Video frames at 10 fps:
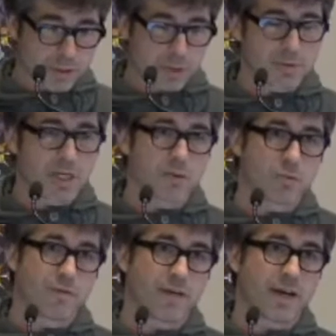
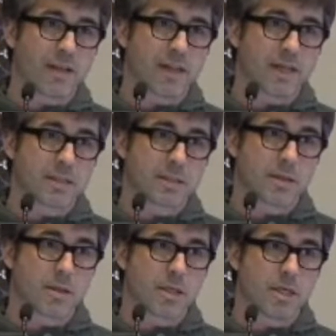subject would find that
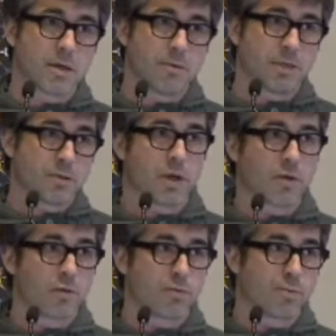the beat
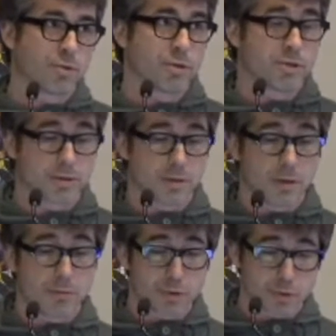tracker would produce
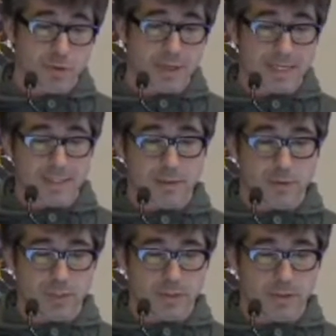an
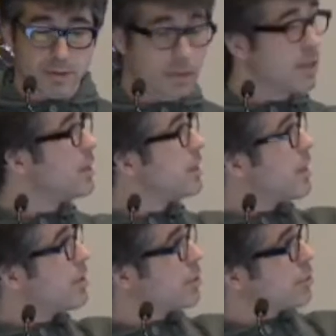excellent result, and the